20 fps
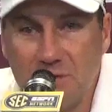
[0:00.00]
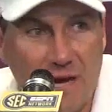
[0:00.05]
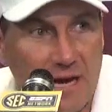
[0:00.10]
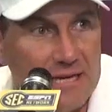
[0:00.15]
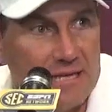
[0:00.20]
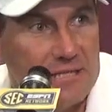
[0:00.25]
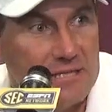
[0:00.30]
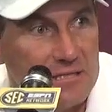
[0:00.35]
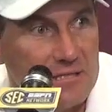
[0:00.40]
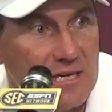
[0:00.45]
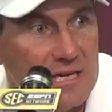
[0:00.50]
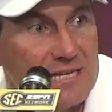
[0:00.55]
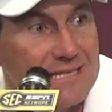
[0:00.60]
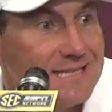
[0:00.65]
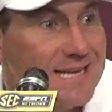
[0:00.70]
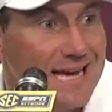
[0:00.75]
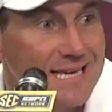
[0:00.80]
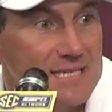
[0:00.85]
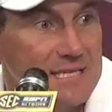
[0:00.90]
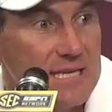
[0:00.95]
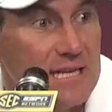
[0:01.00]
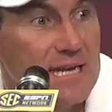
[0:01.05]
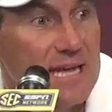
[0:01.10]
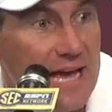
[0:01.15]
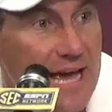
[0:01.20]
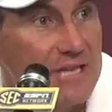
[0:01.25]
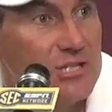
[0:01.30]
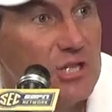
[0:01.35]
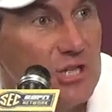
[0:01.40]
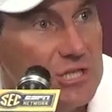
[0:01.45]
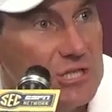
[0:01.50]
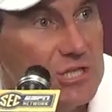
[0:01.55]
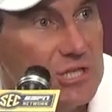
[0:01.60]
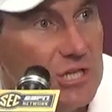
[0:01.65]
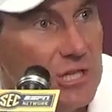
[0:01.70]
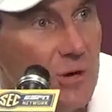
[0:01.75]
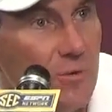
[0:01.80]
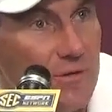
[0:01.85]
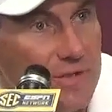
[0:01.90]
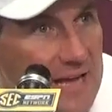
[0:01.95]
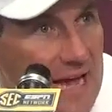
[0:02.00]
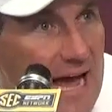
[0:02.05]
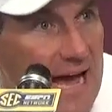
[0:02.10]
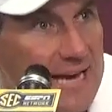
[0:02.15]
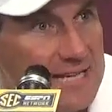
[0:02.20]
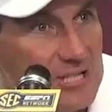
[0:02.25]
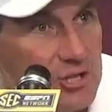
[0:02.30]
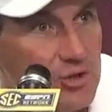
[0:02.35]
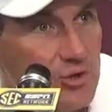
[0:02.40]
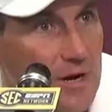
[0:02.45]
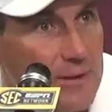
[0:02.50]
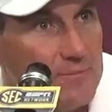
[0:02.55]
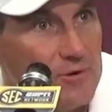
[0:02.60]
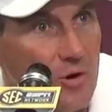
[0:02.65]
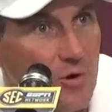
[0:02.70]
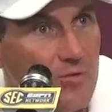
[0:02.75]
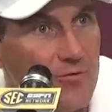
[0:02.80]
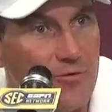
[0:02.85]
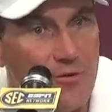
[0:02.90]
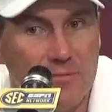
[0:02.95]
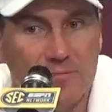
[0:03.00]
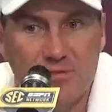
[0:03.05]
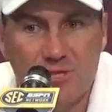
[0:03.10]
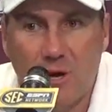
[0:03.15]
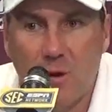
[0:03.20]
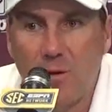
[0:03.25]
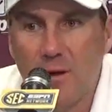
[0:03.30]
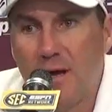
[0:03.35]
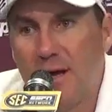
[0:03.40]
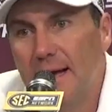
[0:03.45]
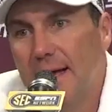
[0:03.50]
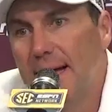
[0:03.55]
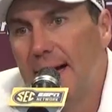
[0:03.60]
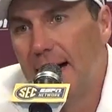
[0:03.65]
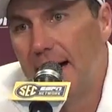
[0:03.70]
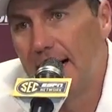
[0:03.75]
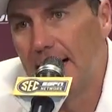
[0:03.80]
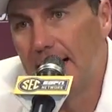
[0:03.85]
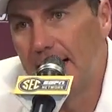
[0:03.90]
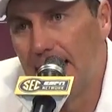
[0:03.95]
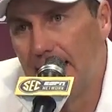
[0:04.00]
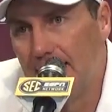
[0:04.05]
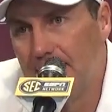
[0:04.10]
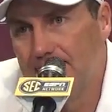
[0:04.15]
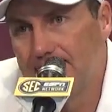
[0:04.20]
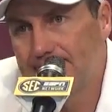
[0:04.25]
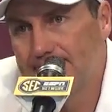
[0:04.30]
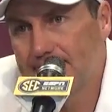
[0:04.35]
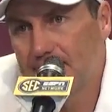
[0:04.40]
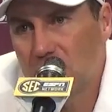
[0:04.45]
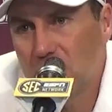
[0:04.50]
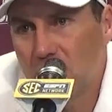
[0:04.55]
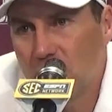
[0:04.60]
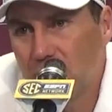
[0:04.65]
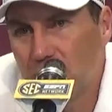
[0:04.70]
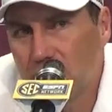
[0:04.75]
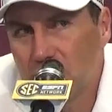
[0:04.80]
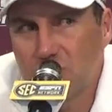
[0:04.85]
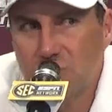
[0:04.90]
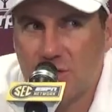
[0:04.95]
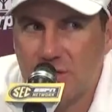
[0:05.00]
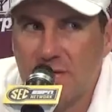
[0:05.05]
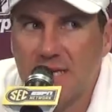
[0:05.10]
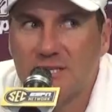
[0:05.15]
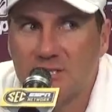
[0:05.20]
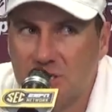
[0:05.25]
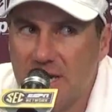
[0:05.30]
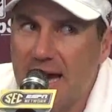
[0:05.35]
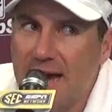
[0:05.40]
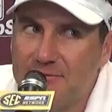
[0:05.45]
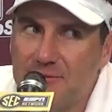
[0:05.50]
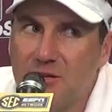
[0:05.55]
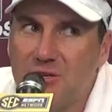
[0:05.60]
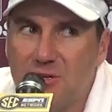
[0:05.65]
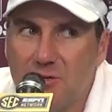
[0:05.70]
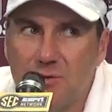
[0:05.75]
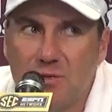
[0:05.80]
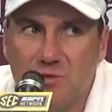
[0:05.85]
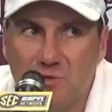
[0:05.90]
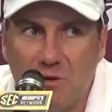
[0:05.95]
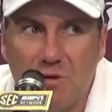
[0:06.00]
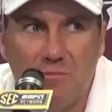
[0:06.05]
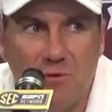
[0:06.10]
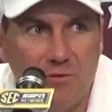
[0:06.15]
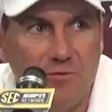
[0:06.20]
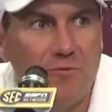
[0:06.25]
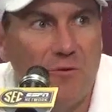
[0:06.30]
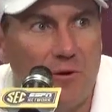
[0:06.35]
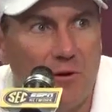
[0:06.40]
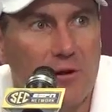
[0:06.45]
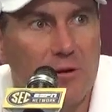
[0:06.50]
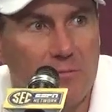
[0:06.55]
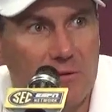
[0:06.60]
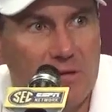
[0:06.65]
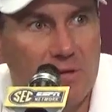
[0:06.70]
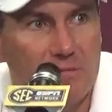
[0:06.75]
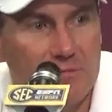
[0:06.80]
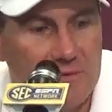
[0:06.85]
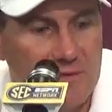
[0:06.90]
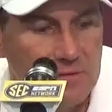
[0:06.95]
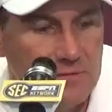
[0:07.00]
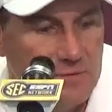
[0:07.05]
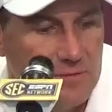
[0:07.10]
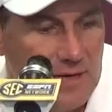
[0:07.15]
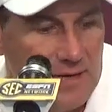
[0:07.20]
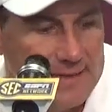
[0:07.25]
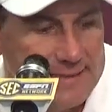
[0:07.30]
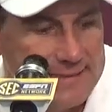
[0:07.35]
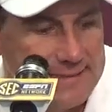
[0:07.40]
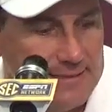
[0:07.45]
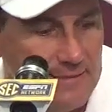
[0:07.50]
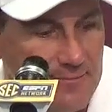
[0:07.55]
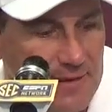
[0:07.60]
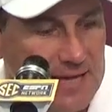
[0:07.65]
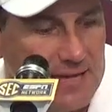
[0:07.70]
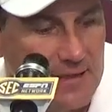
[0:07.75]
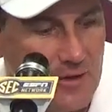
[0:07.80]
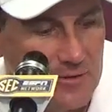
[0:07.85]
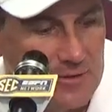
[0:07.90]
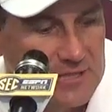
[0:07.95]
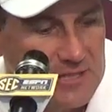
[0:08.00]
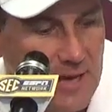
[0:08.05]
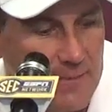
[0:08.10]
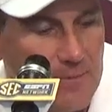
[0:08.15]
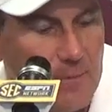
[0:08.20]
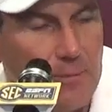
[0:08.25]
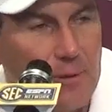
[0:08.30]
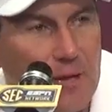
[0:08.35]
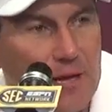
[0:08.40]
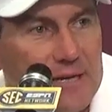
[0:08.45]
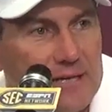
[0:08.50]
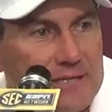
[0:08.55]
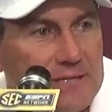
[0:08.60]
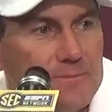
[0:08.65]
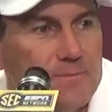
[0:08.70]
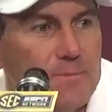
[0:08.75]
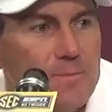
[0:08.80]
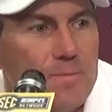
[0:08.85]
nice contested catches, you know, with guys draped over him. So, you know, those are things you have to do as we move forward to make those type of plays.